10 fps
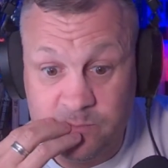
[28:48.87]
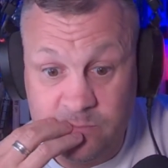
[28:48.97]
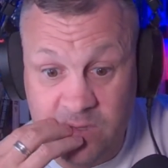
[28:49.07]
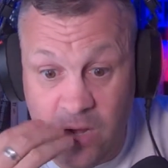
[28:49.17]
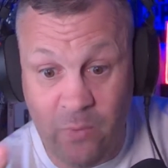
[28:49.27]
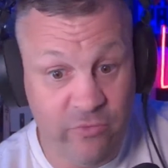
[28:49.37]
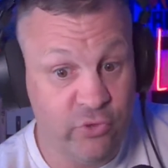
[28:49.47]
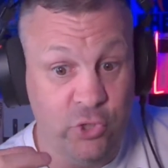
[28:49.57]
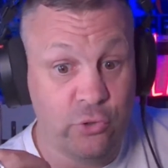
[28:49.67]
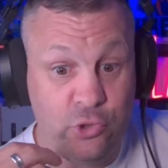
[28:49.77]
whether it's
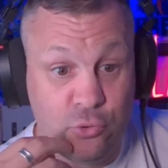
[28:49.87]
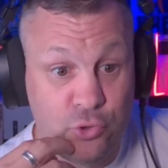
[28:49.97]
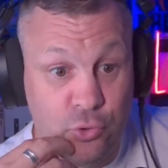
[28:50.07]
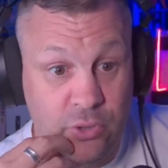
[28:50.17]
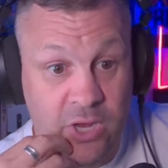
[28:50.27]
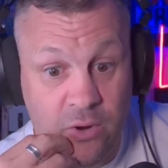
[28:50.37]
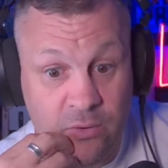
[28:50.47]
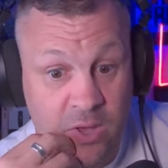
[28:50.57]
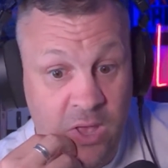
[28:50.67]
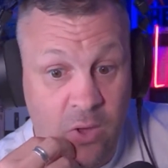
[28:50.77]
you, Jules Julio,
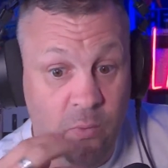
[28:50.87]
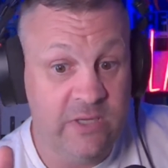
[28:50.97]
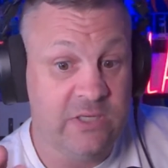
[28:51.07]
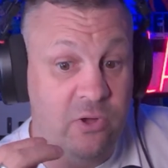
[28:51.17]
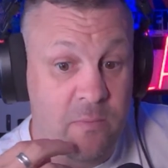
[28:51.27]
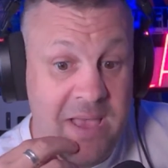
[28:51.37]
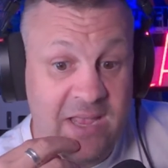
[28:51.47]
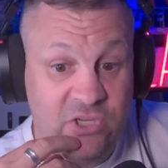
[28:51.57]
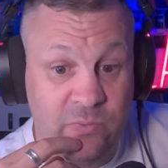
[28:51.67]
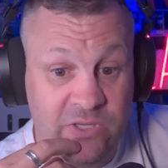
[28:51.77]
whether it's a good
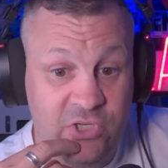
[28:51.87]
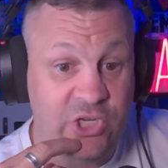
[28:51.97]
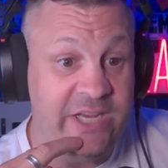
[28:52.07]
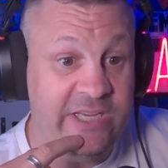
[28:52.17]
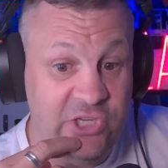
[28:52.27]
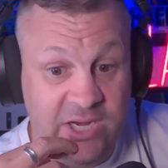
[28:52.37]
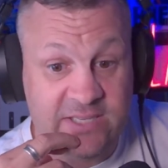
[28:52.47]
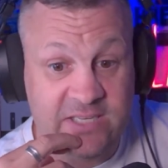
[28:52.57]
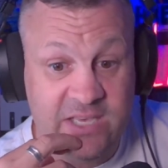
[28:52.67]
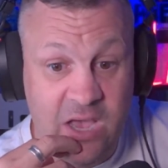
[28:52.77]
man, whether it's cheesy
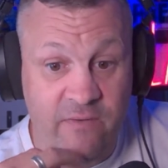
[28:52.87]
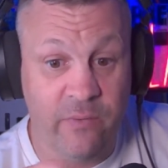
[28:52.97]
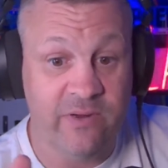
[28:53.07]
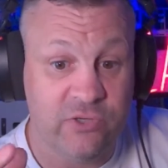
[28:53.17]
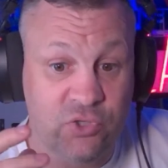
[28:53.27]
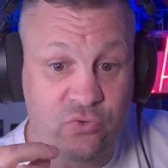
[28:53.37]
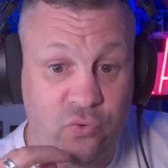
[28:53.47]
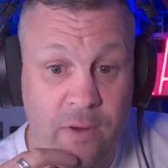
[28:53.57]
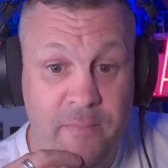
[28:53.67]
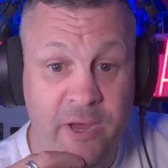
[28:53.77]
Justin Calvert, whether it's
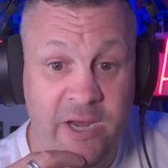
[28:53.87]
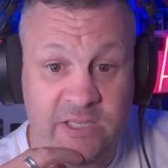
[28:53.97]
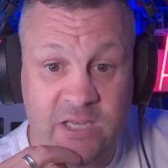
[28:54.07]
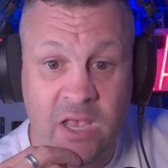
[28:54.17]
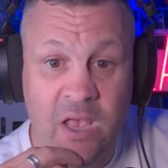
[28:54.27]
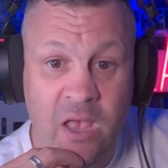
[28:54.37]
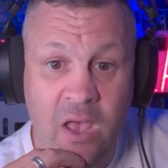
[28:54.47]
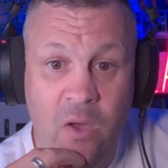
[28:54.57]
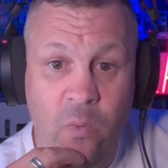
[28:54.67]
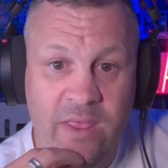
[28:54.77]
Troy Peters,
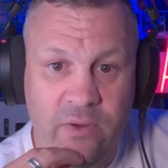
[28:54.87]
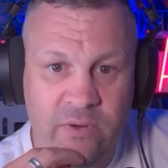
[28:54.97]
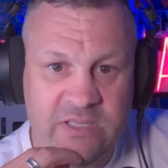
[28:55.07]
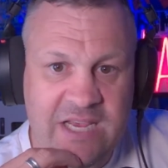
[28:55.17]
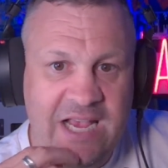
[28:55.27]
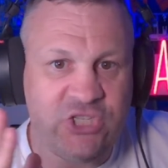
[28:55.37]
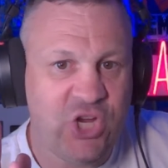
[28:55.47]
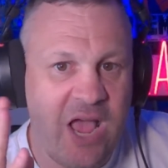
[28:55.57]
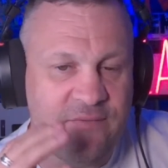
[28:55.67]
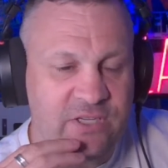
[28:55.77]
whether it's Ash
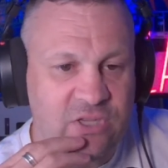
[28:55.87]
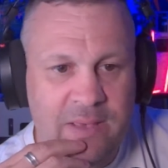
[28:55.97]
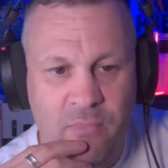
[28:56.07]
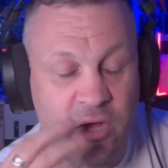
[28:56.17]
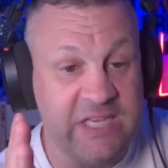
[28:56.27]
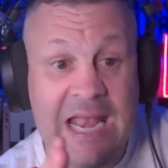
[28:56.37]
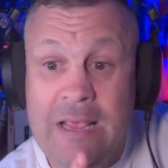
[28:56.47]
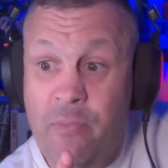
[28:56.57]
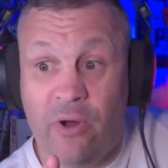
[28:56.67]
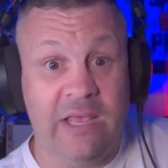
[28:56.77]
Jarvis, Glenn Moss,
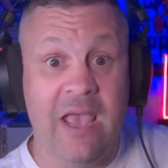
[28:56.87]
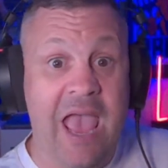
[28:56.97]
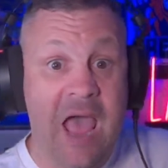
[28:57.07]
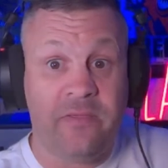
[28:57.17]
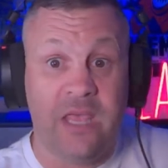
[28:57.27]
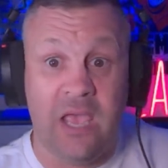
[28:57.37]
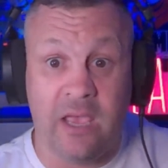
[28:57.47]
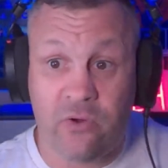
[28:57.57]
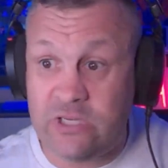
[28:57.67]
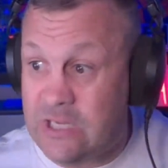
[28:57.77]
anybody out there,
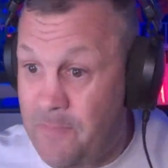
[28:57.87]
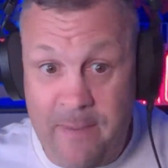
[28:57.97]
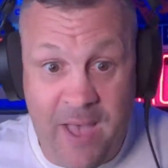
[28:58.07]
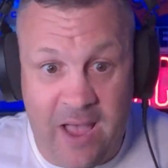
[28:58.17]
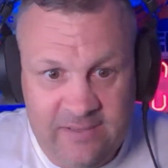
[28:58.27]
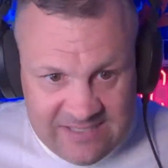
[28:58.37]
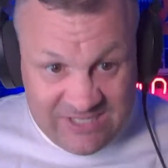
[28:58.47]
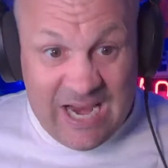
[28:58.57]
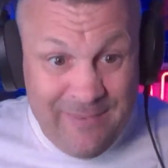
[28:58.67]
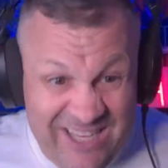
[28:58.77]
Chrissy Pepper,
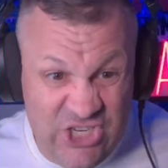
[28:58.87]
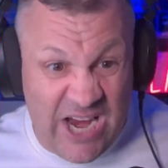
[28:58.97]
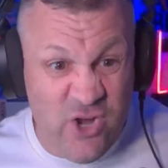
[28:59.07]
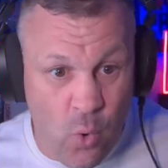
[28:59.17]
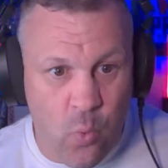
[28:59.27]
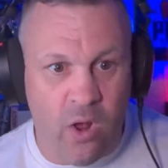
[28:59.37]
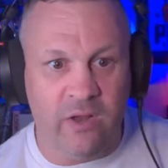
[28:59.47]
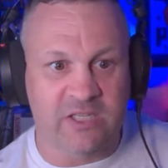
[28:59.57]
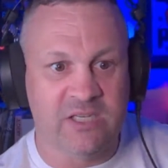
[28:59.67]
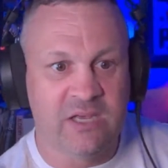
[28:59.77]
Jamie the Jdog
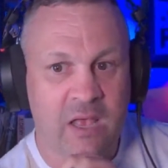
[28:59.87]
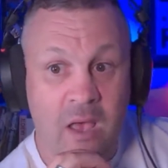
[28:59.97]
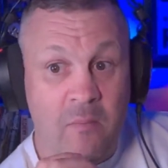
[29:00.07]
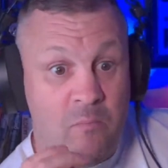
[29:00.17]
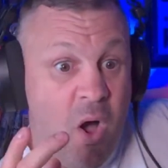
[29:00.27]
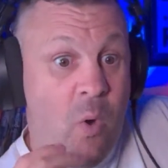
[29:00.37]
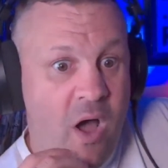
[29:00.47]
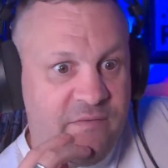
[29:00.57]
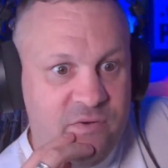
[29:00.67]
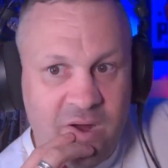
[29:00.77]
Wallace, my
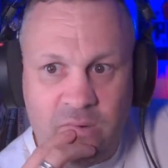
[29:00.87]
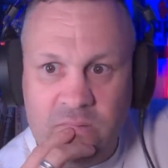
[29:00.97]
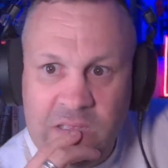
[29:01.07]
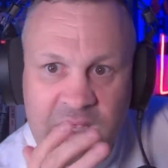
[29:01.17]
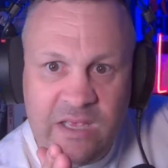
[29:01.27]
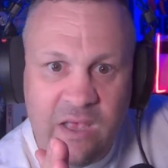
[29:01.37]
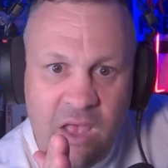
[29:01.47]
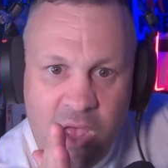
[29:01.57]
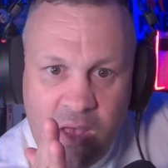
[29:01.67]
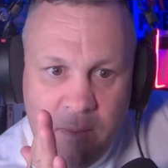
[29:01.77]
wife, Narelle.
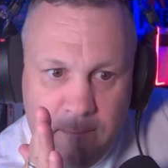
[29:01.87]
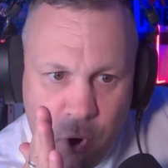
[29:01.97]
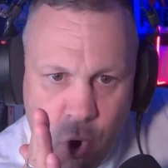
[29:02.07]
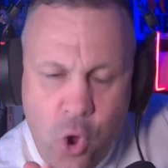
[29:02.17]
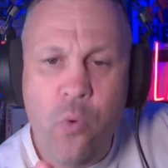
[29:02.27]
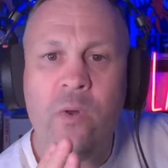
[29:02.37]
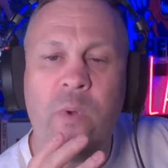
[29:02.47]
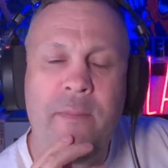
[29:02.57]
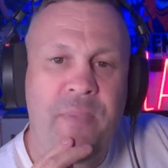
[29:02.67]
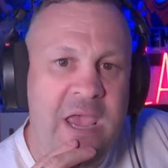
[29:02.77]
Who would
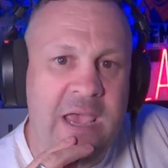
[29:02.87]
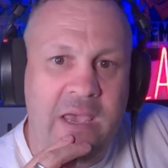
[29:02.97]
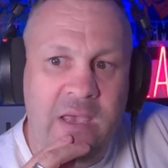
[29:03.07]
we pick